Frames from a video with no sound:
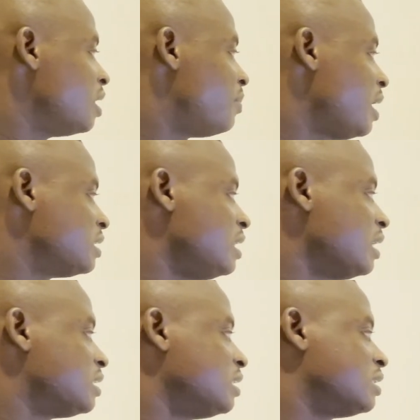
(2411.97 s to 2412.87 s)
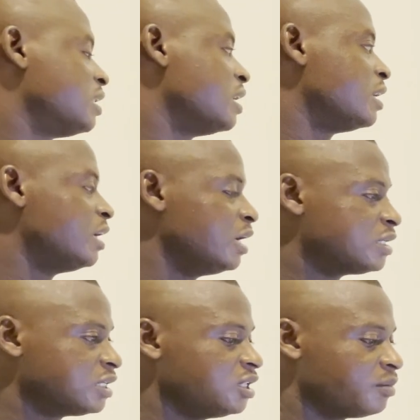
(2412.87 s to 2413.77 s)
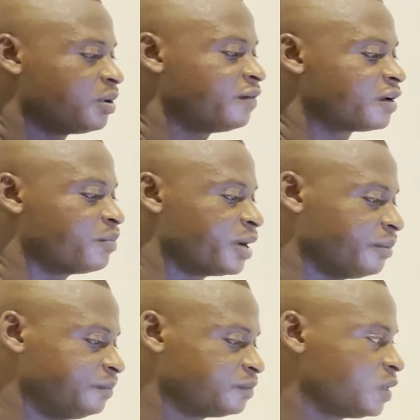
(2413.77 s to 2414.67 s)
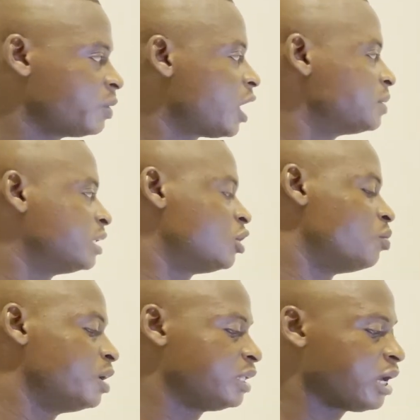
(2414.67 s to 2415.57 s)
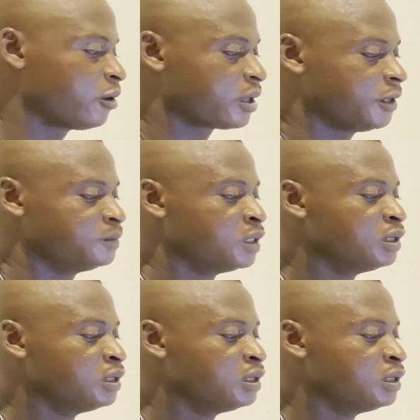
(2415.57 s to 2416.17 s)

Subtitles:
the part that is engaged in the pelvic brim becomes the denominator. Okay.